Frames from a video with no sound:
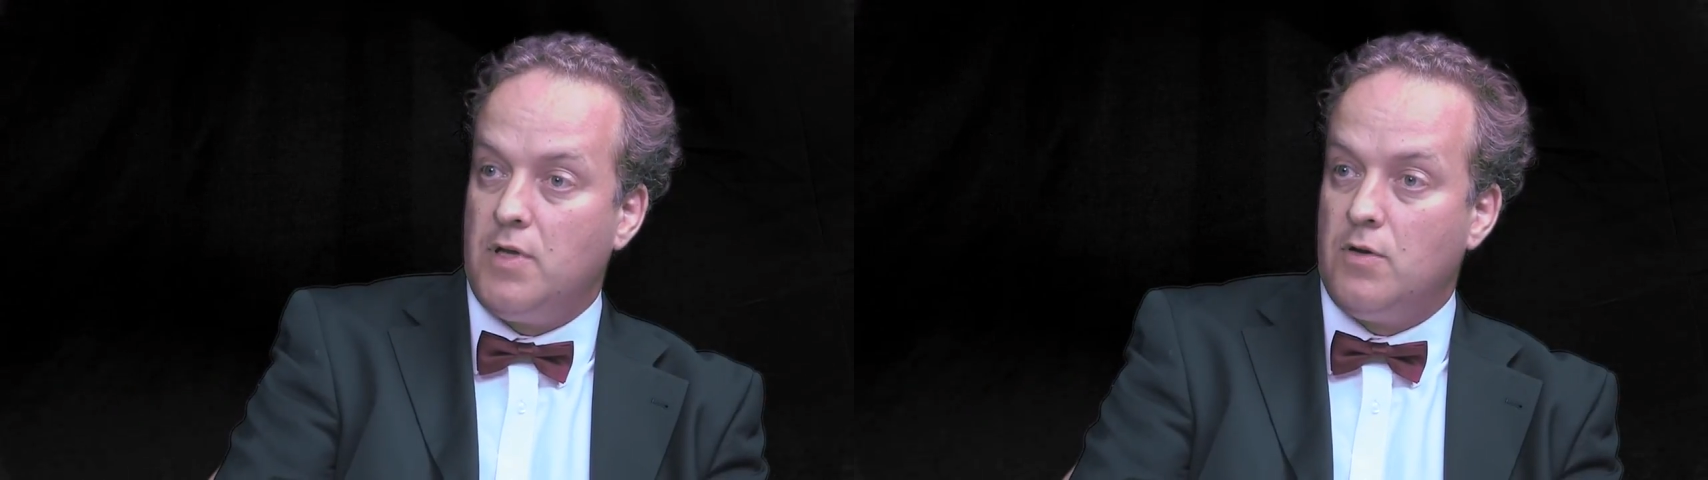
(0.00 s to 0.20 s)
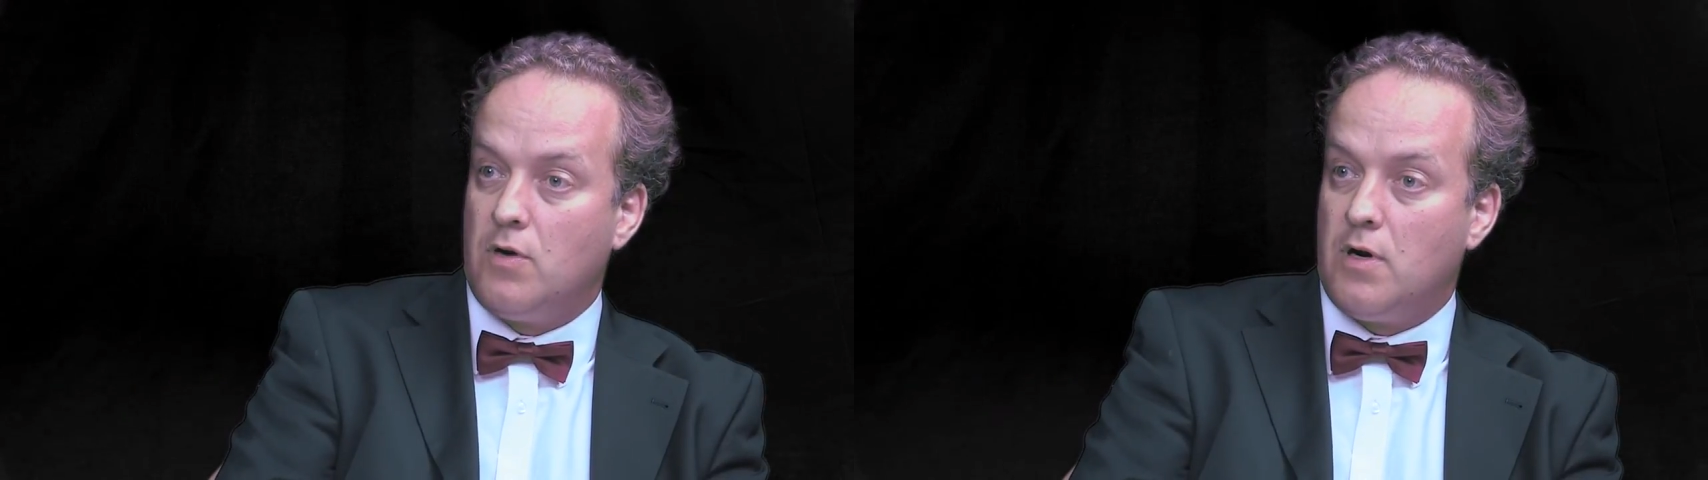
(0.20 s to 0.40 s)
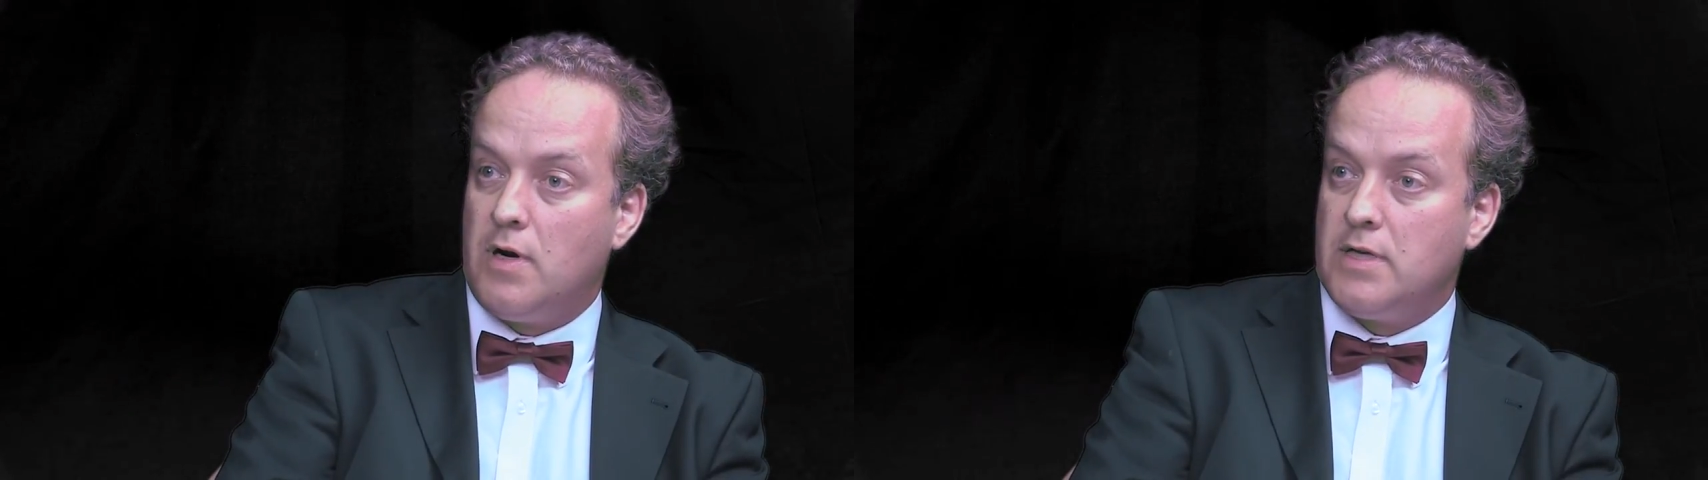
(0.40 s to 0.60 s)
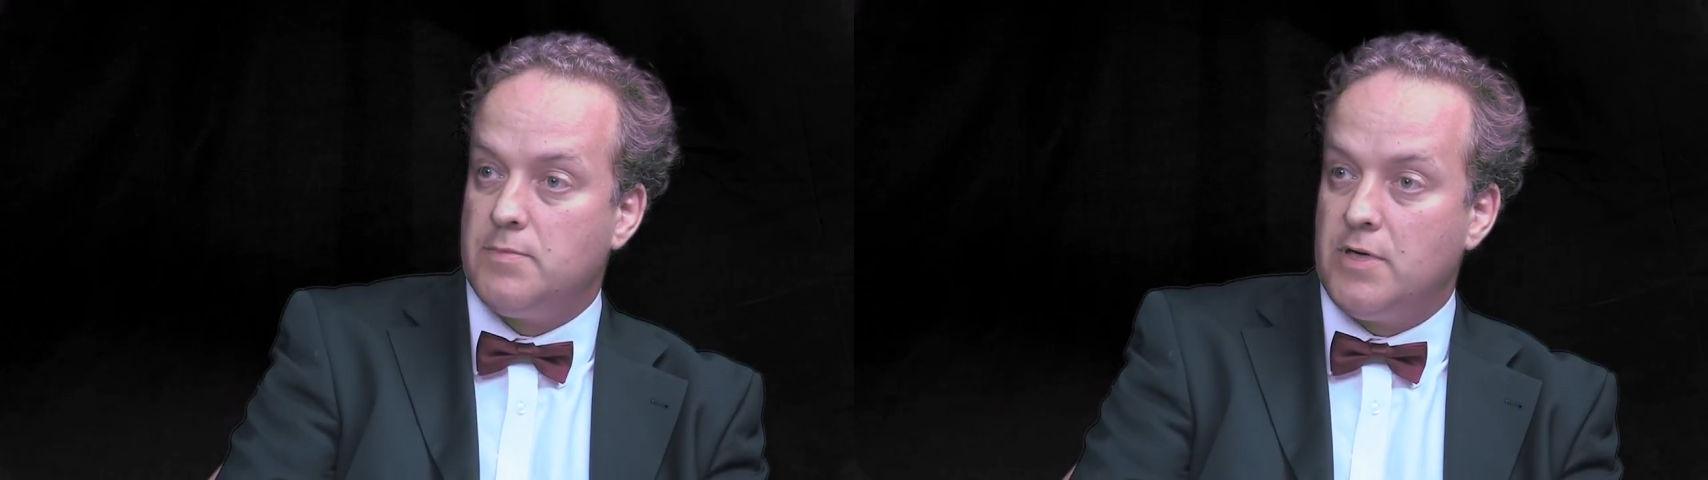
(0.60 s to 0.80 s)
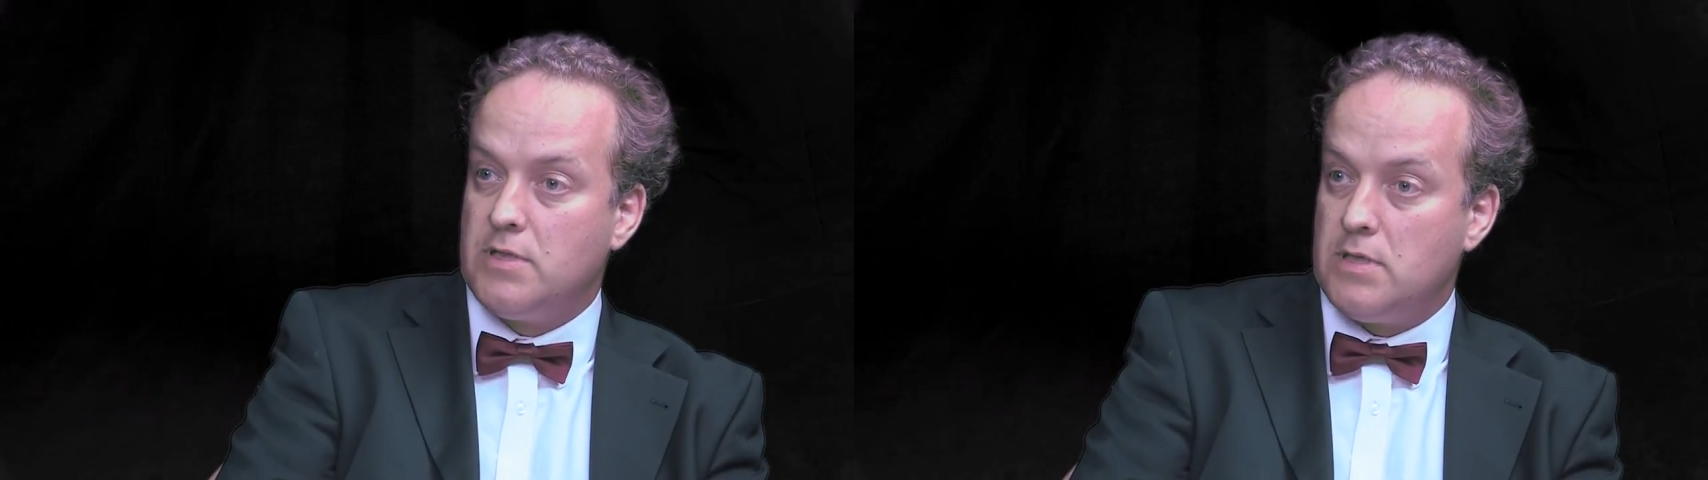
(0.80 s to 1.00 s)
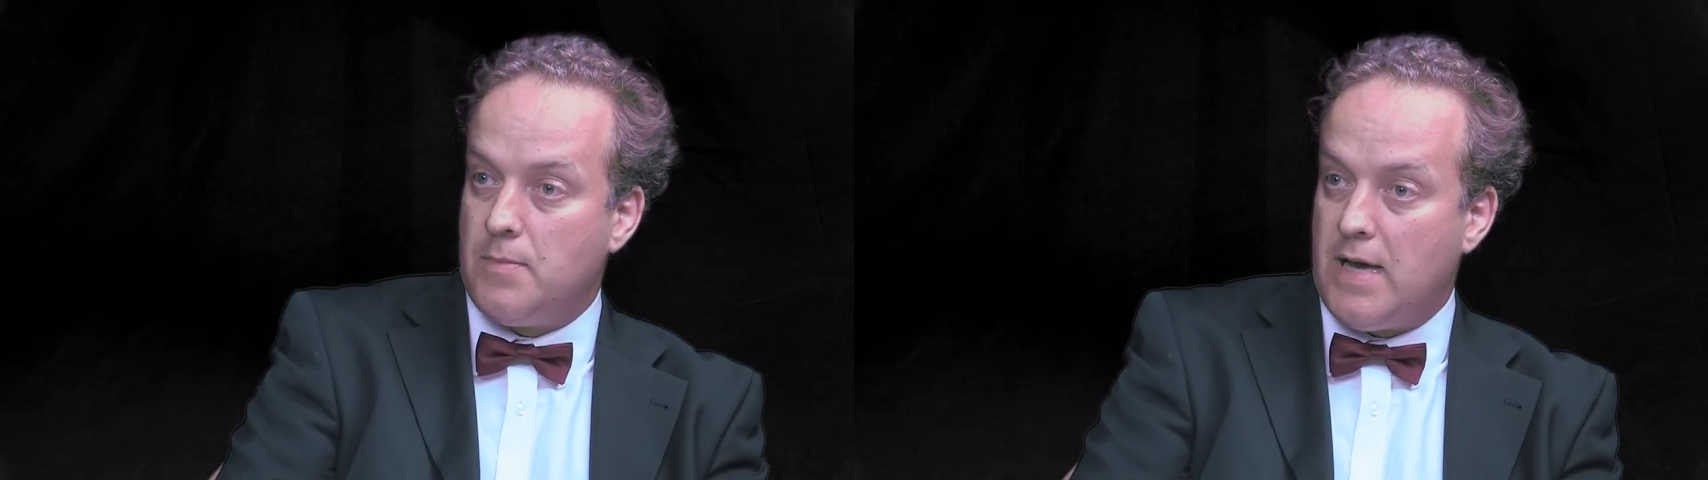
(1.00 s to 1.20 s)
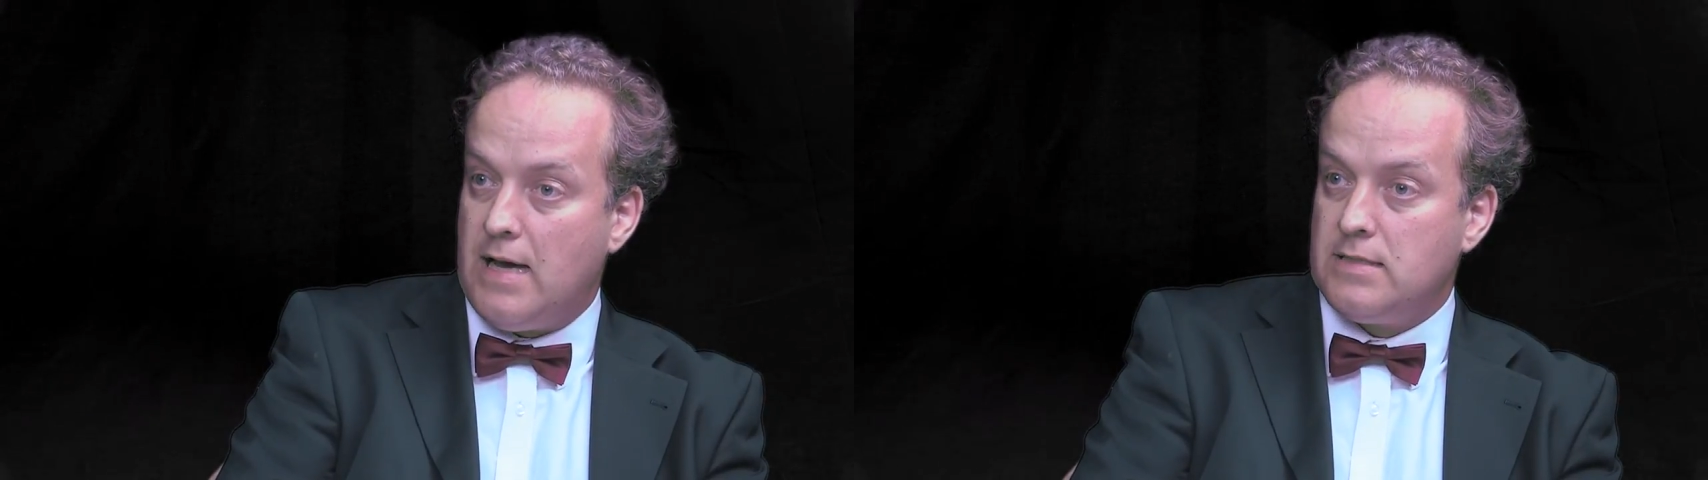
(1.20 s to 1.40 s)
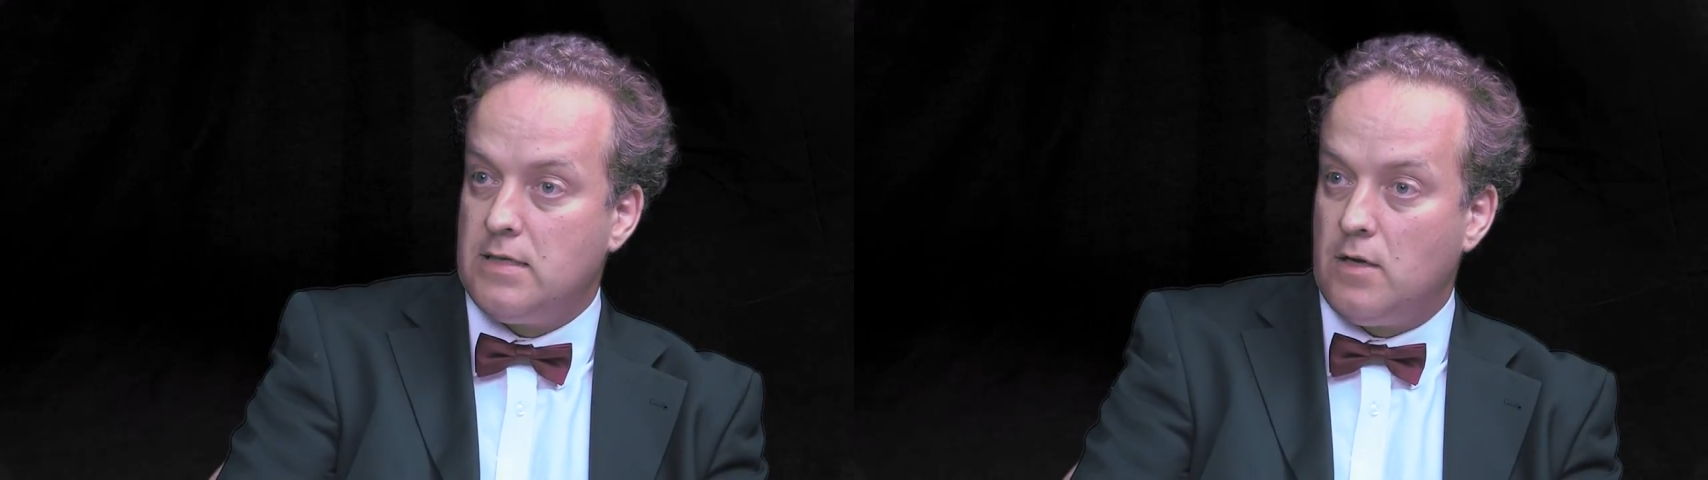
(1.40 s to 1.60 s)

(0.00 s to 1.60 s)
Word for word: your experience in the past